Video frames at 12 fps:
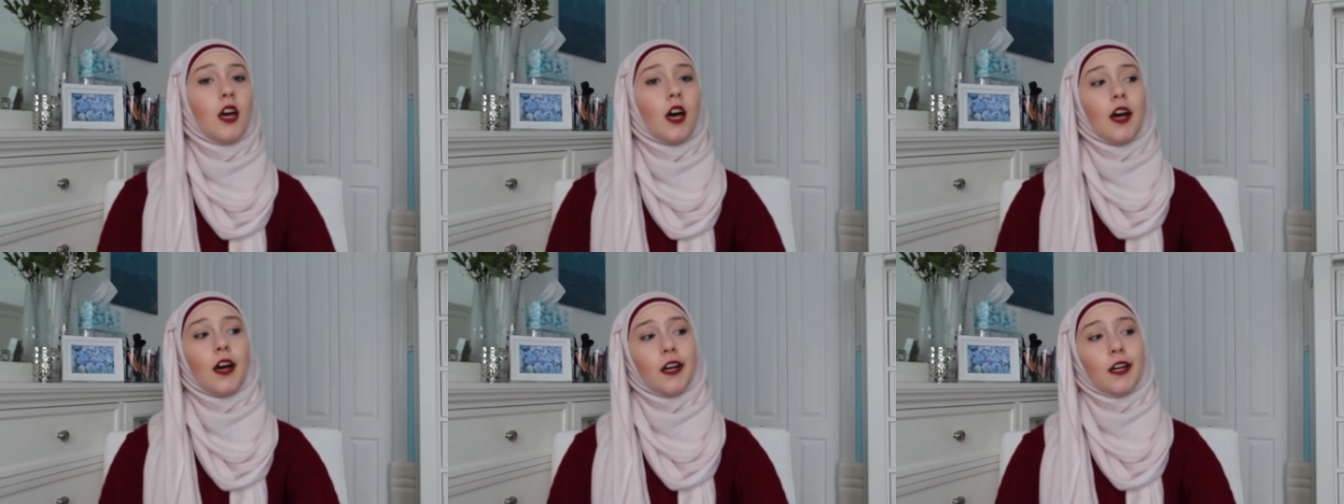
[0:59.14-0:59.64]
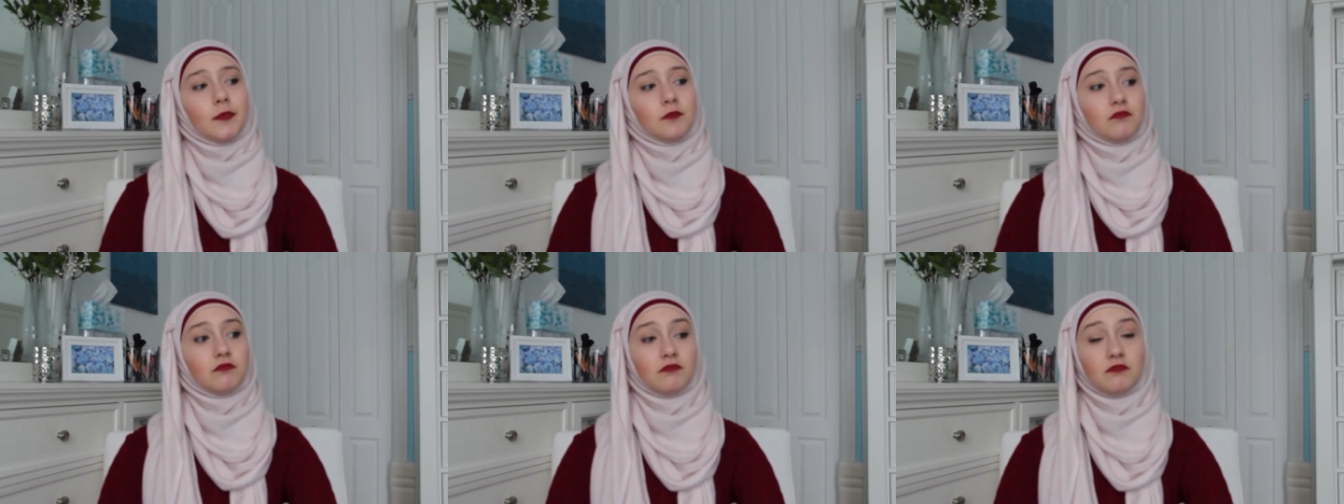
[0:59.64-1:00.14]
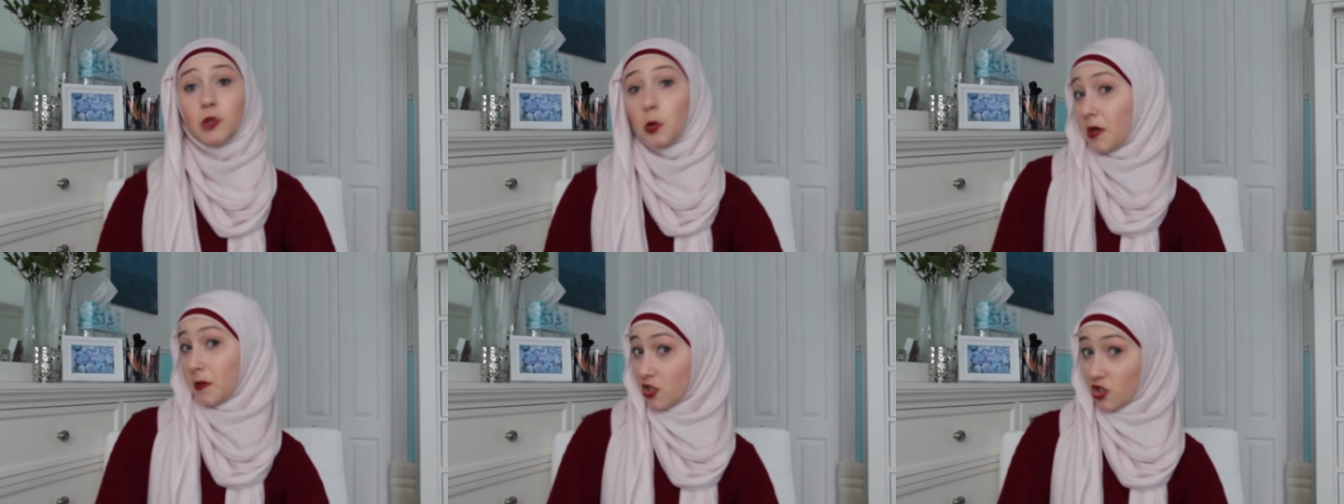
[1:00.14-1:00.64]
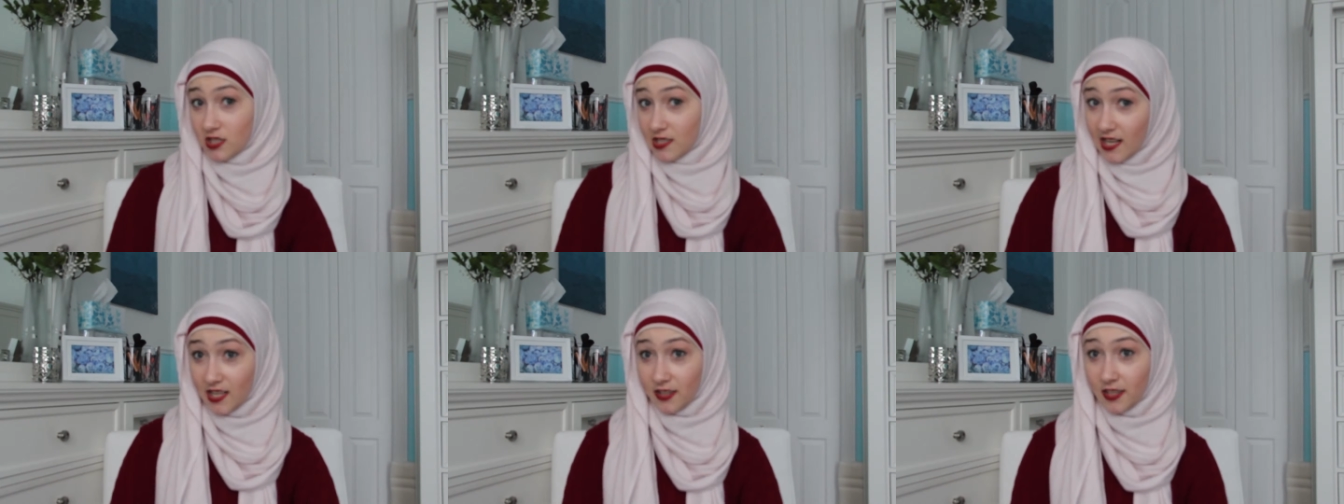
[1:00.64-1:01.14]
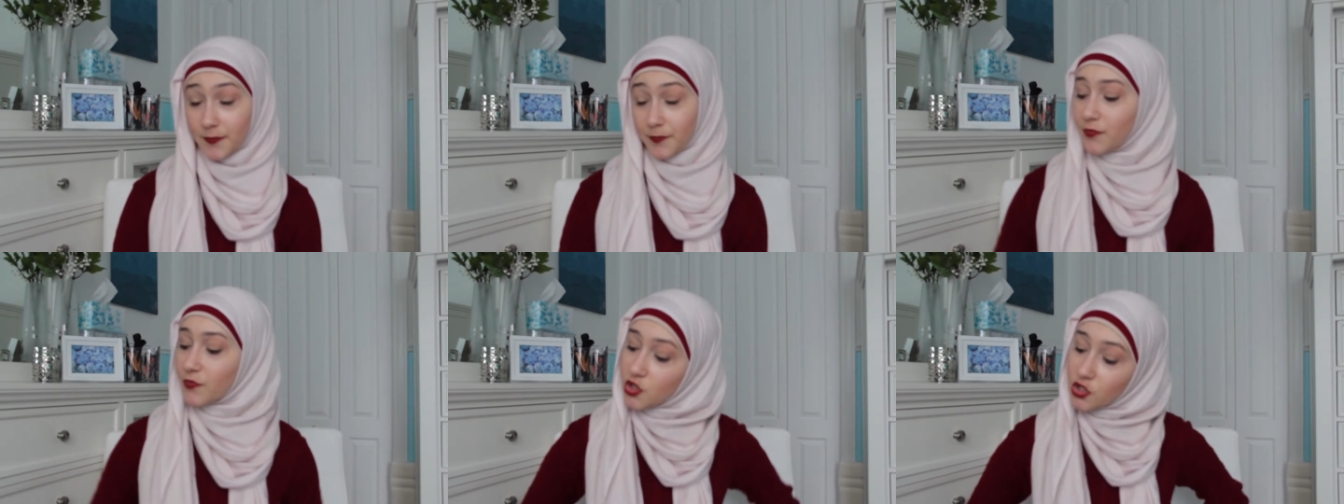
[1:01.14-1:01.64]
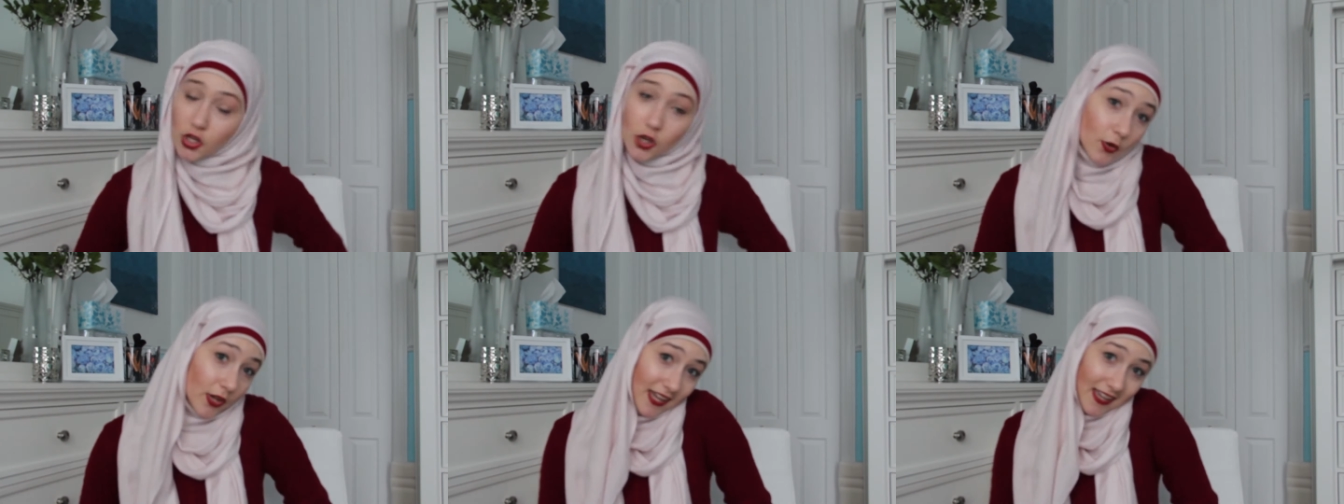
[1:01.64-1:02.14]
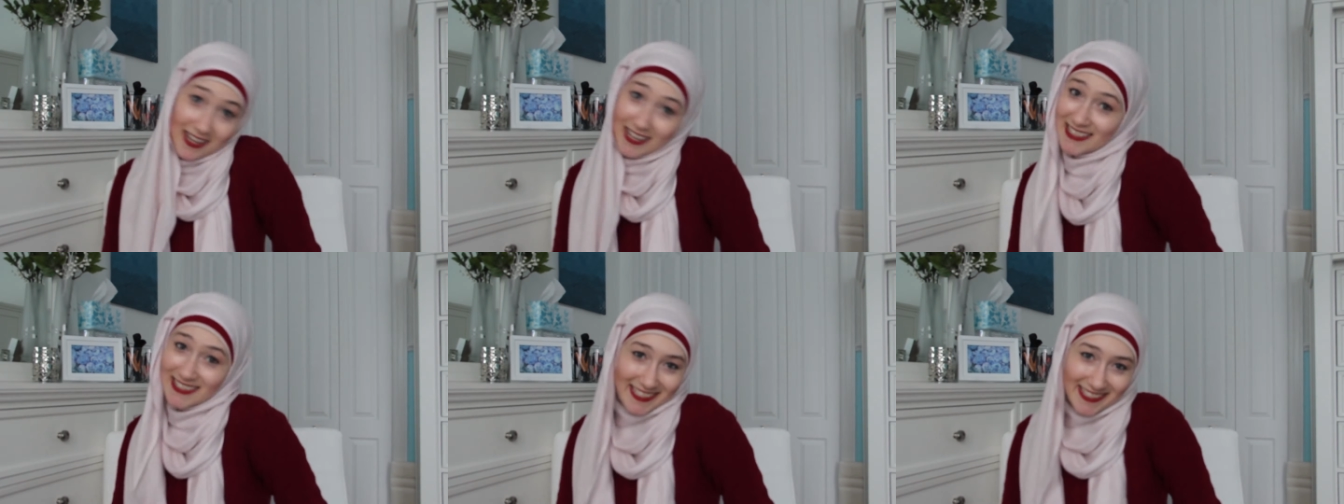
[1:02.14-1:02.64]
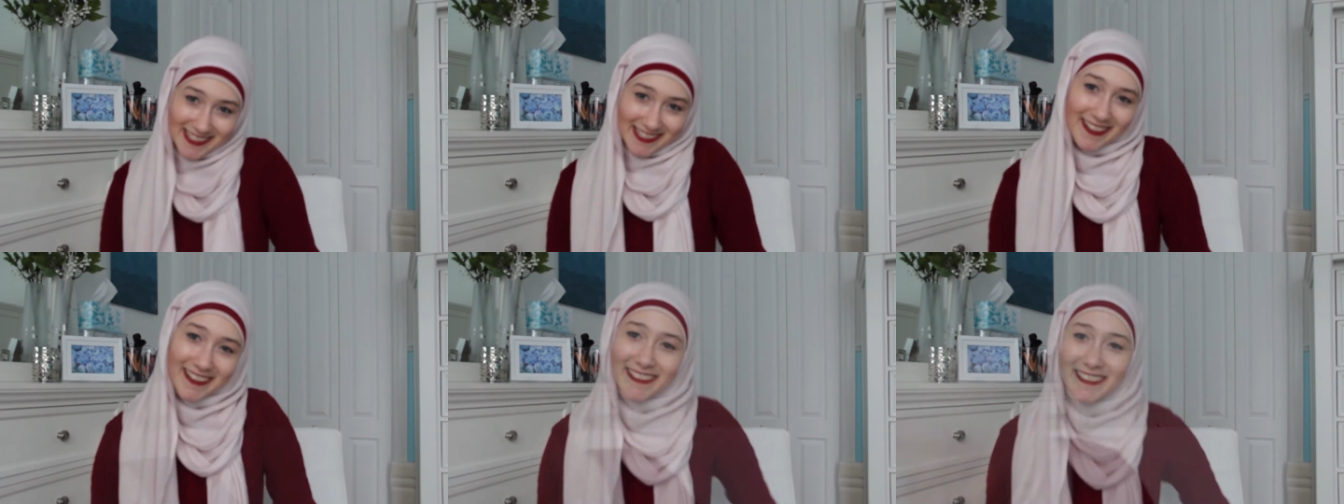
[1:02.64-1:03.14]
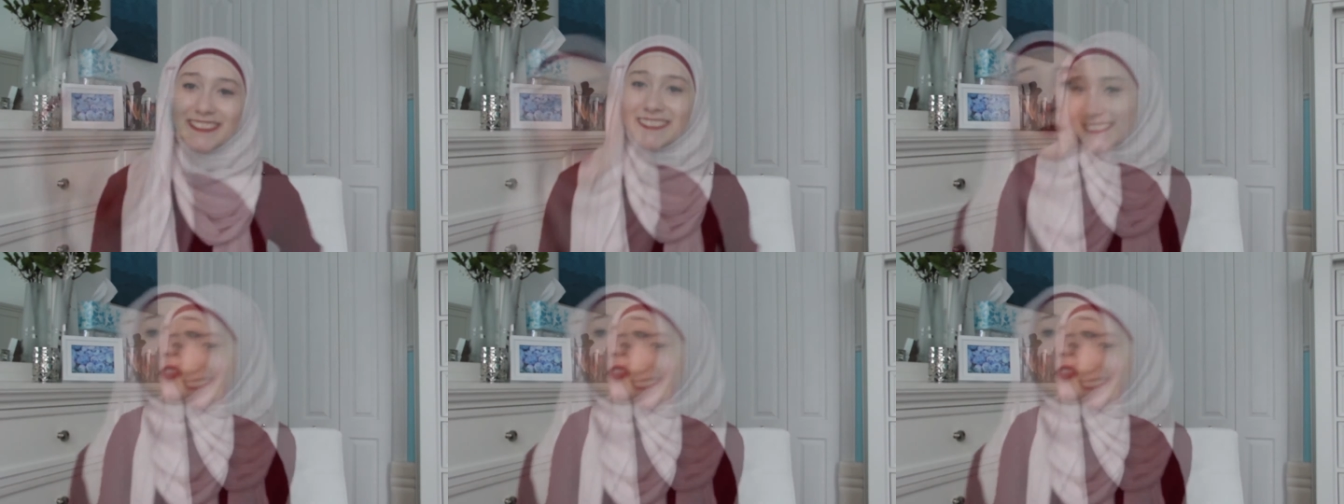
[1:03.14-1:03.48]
or pretty much just anything. So yeah, let's get started. I'm